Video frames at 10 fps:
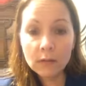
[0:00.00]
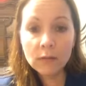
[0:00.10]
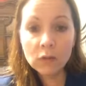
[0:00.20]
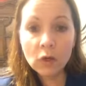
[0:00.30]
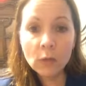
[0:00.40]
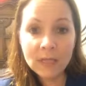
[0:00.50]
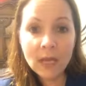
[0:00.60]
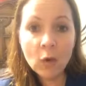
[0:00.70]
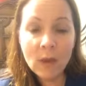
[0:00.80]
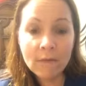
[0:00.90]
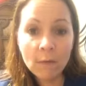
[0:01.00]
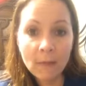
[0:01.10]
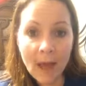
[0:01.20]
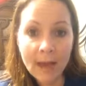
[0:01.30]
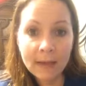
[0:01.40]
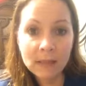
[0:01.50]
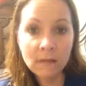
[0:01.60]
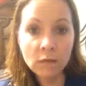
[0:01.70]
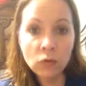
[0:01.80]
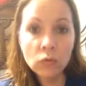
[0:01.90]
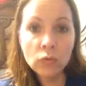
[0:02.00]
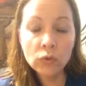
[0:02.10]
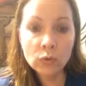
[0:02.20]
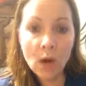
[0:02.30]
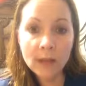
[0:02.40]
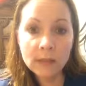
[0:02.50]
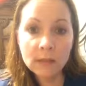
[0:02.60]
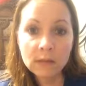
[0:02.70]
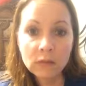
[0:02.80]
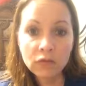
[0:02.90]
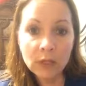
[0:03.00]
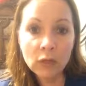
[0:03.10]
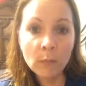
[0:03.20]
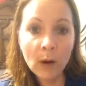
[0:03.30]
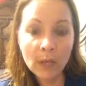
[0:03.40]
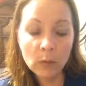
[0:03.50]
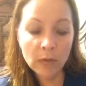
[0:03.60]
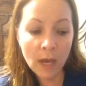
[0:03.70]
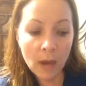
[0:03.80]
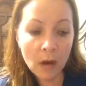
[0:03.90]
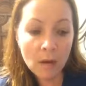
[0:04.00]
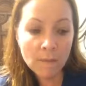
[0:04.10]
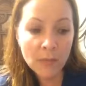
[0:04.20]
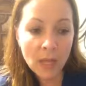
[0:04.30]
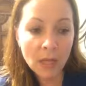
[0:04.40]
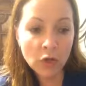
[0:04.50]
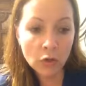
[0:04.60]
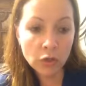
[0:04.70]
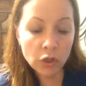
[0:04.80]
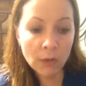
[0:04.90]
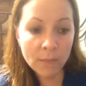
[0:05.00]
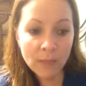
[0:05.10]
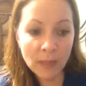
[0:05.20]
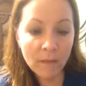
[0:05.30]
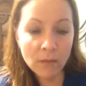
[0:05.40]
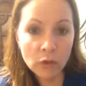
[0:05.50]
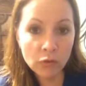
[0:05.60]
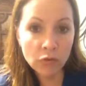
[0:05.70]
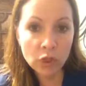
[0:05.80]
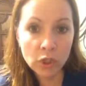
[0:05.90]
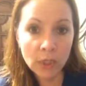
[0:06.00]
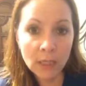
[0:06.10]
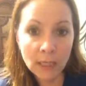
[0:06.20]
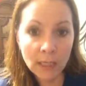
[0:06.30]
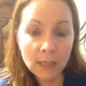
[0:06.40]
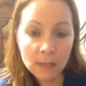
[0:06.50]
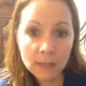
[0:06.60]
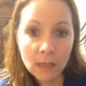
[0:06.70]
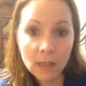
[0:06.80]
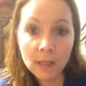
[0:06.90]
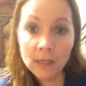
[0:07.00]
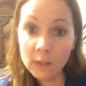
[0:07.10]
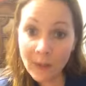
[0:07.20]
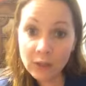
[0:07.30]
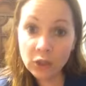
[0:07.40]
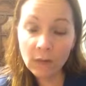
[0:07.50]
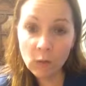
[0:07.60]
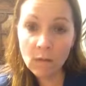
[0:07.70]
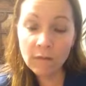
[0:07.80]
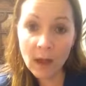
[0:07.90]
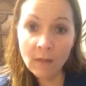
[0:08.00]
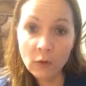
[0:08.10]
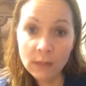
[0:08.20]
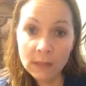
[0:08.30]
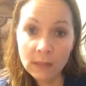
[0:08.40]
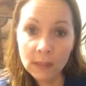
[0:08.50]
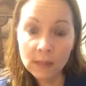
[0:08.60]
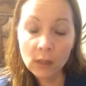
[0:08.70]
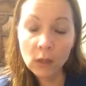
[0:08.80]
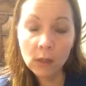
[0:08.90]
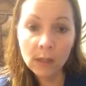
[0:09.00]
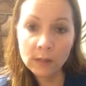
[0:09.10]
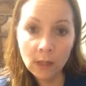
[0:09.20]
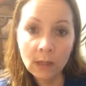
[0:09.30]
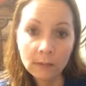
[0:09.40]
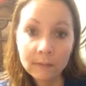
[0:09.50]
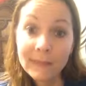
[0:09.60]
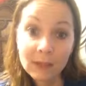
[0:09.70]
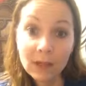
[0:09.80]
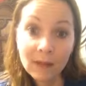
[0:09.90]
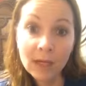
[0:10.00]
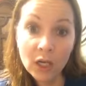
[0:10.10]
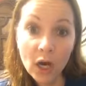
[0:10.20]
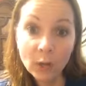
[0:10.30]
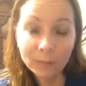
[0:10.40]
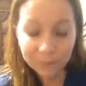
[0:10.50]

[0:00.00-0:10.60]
takeaway from that is if you do not treat your body with care and nurture it and give it the nutrition it needs, especially if you have thyroid disease, it's gonna let you know.